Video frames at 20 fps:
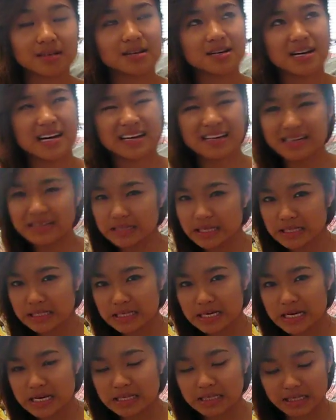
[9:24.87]
I guess that's
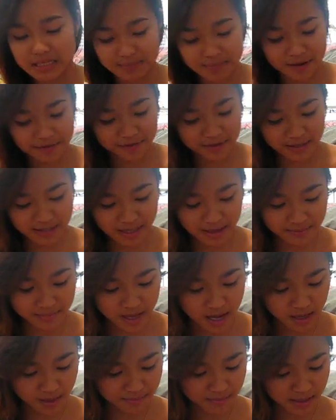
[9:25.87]
it. This is my first time
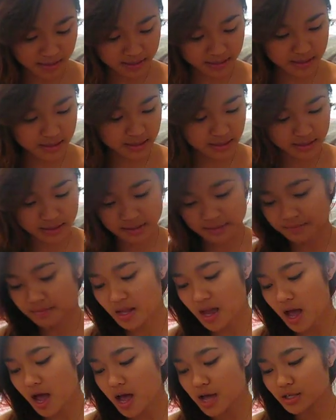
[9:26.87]
talking about this,
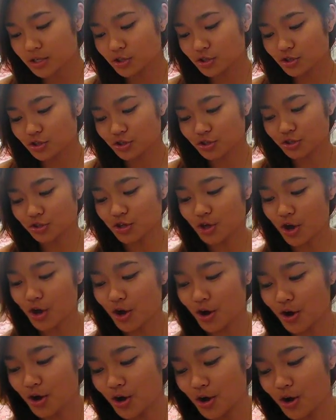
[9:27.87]

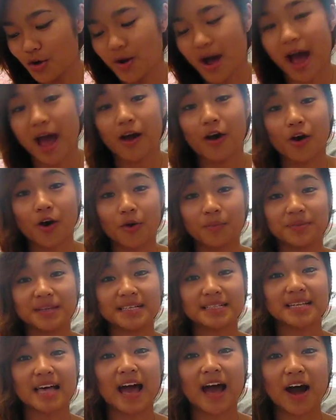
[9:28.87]
so I hope
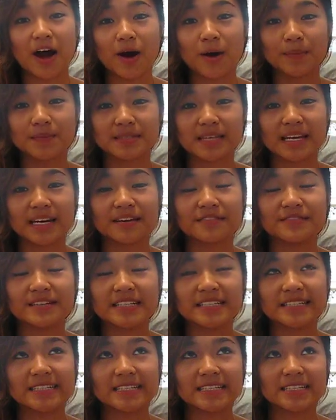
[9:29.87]
this helped, and if
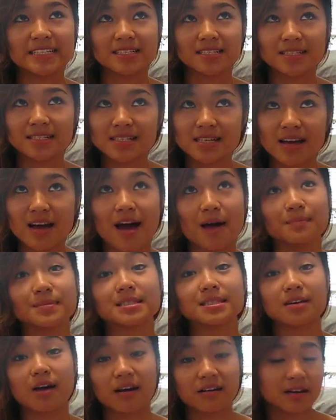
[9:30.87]
it didn't, I'm
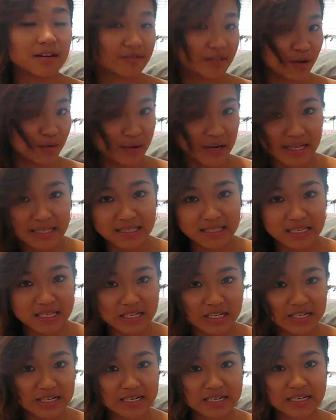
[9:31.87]
sorry for wasting
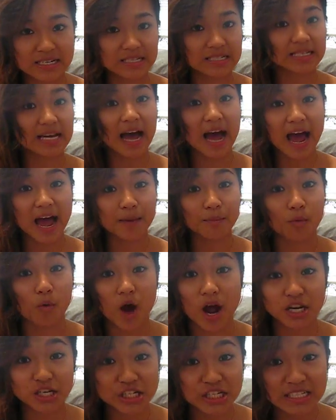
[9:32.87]
your time
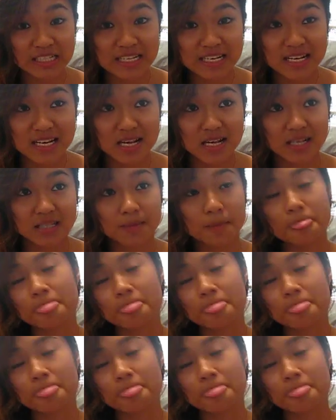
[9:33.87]
watching this,